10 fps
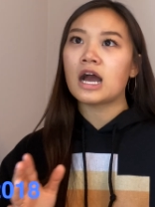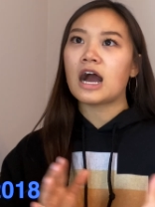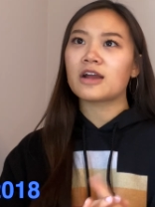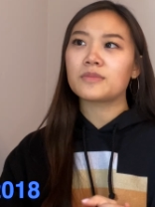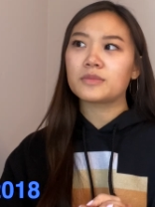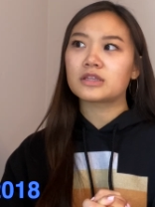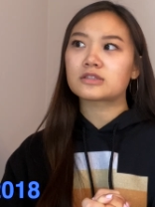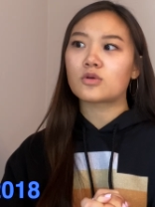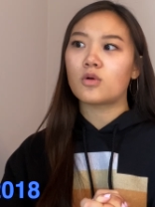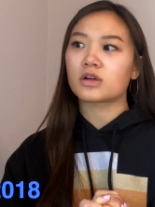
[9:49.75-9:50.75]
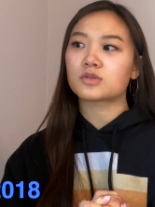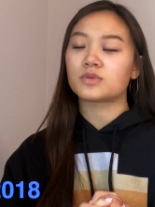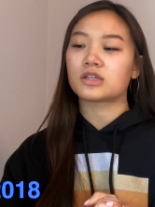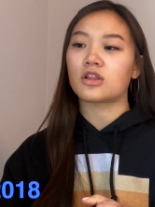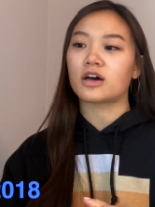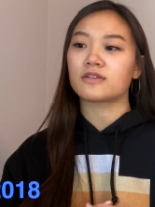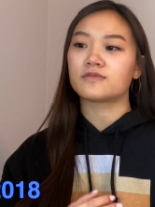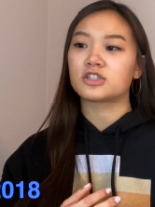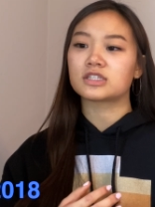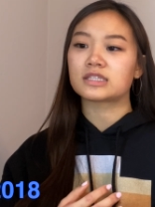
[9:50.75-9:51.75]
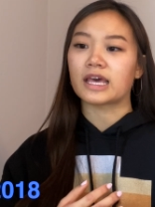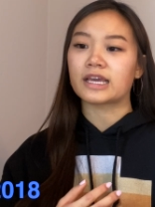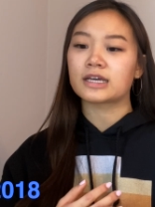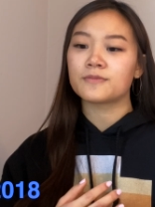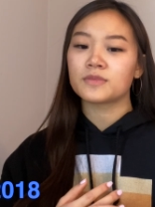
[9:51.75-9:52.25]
I remember this course was a lot of just like